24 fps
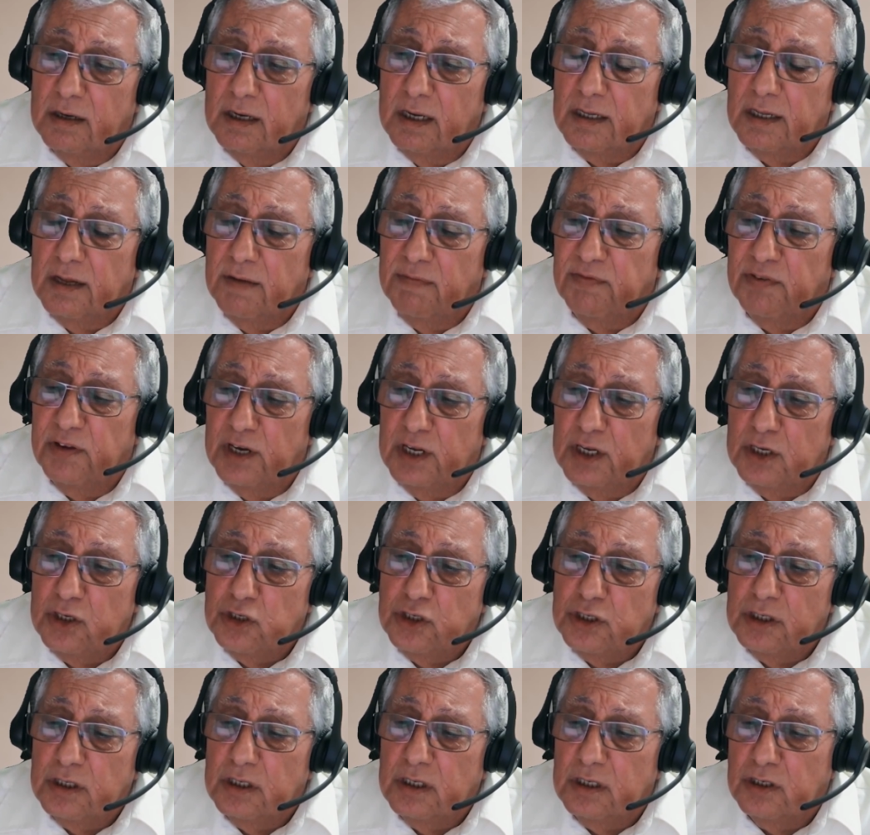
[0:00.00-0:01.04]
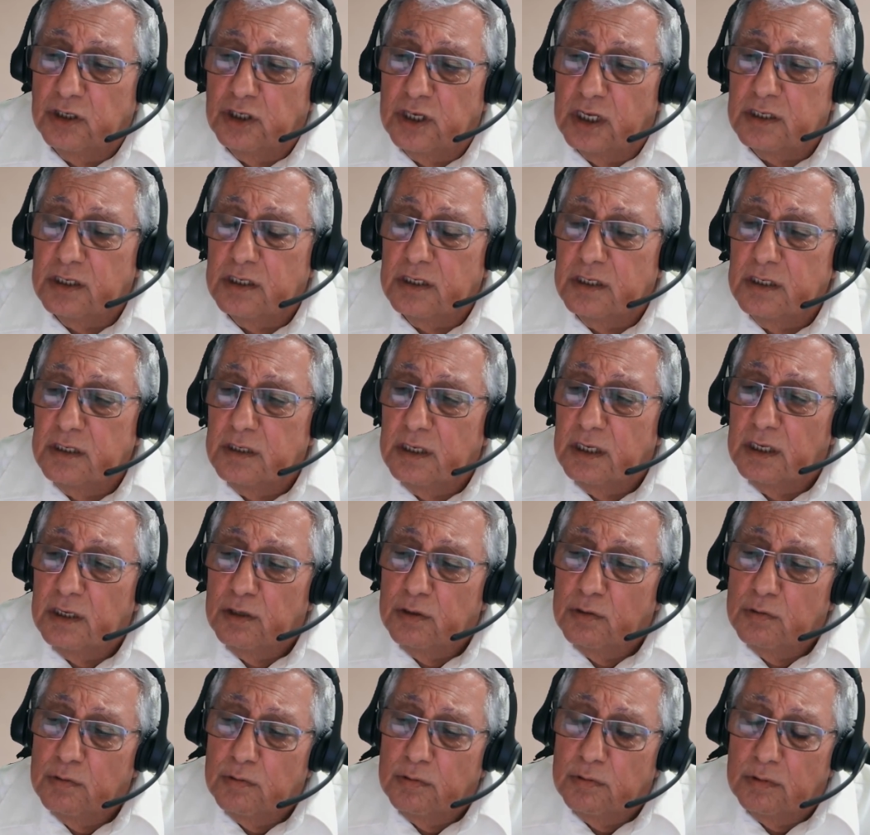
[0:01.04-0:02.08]
definition. It just need
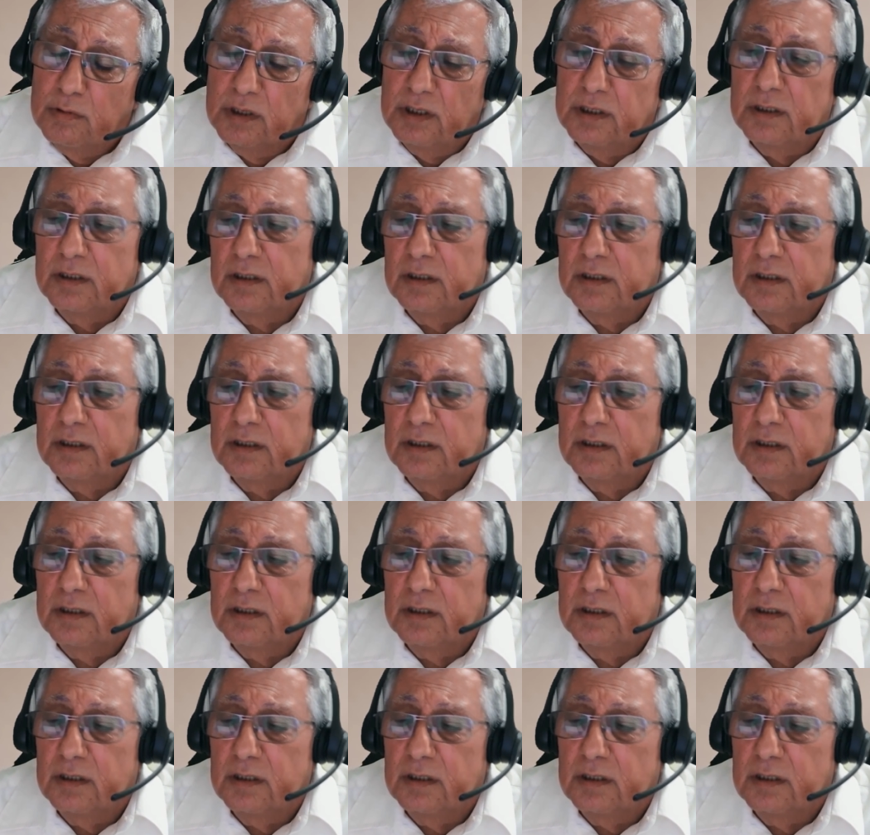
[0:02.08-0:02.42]
to